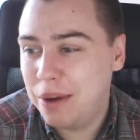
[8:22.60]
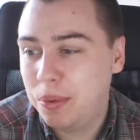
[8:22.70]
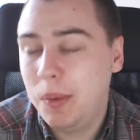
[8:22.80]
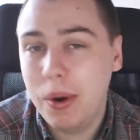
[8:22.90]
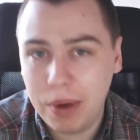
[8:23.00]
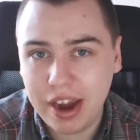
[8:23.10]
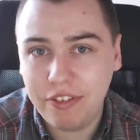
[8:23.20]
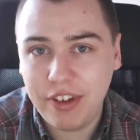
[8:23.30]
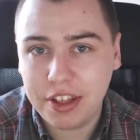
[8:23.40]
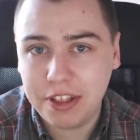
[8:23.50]
We will get it
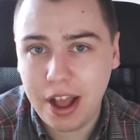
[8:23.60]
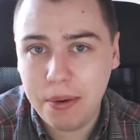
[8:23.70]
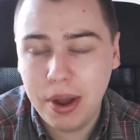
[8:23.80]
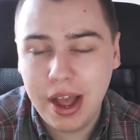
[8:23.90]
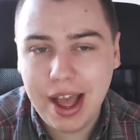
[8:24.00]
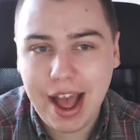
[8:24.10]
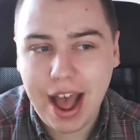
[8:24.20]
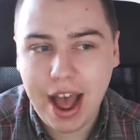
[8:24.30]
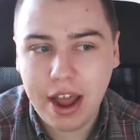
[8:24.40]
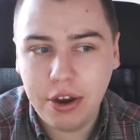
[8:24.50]
fixed though,
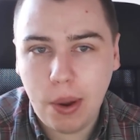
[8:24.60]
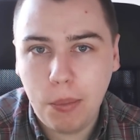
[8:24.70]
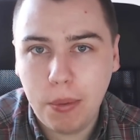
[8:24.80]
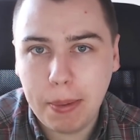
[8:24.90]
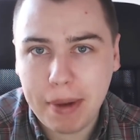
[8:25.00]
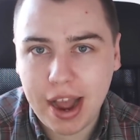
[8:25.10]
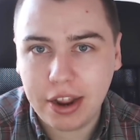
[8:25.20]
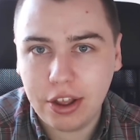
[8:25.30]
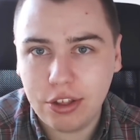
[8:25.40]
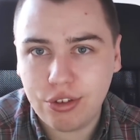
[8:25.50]
and we'll be
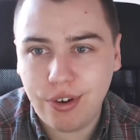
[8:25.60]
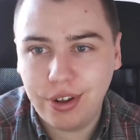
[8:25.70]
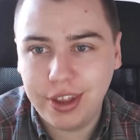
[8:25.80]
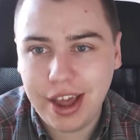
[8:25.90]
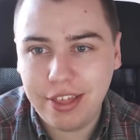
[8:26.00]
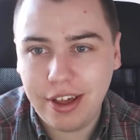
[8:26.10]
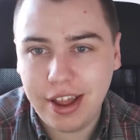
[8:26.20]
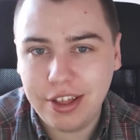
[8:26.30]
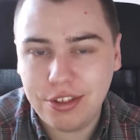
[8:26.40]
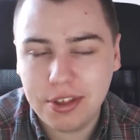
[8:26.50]
back stronger than ever.
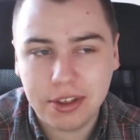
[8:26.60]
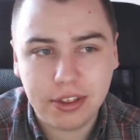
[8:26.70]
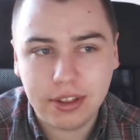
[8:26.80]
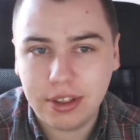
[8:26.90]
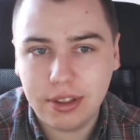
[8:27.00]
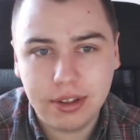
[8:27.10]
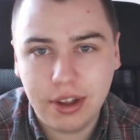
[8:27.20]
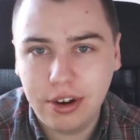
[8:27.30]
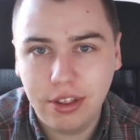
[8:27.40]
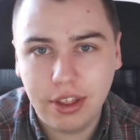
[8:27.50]
It's just
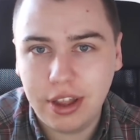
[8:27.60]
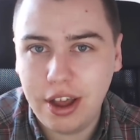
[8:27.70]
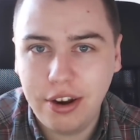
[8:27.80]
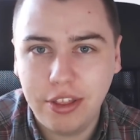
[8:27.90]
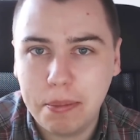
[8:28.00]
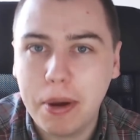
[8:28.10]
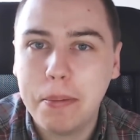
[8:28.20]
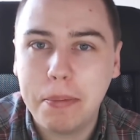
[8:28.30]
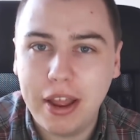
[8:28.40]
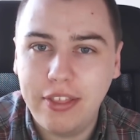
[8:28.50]
another
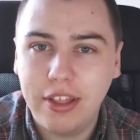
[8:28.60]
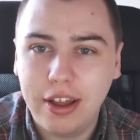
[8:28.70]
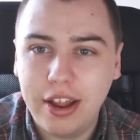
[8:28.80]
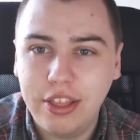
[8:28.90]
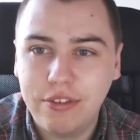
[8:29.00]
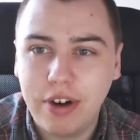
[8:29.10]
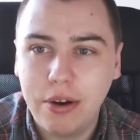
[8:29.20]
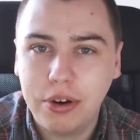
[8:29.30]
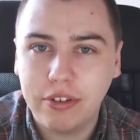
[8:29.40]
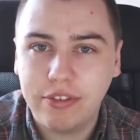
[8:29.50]
bump in the
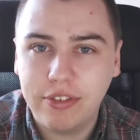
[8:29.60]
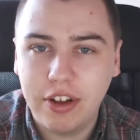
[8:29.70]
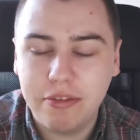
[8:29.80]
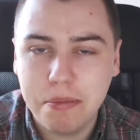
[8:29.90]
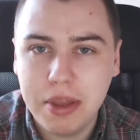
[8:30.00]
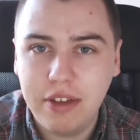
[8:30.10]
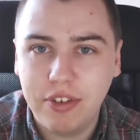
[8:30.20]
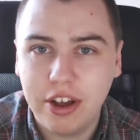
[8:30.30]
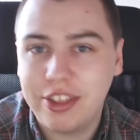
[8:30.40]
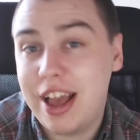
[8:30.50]
road of me
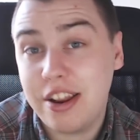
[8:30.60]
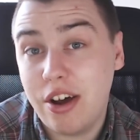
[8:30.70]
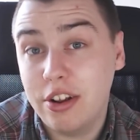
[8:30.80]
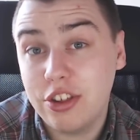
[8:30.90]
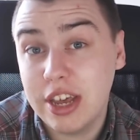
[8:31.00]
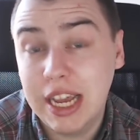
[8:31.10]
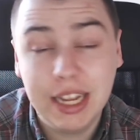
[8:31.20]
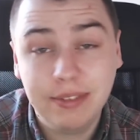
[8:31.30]
versus technology.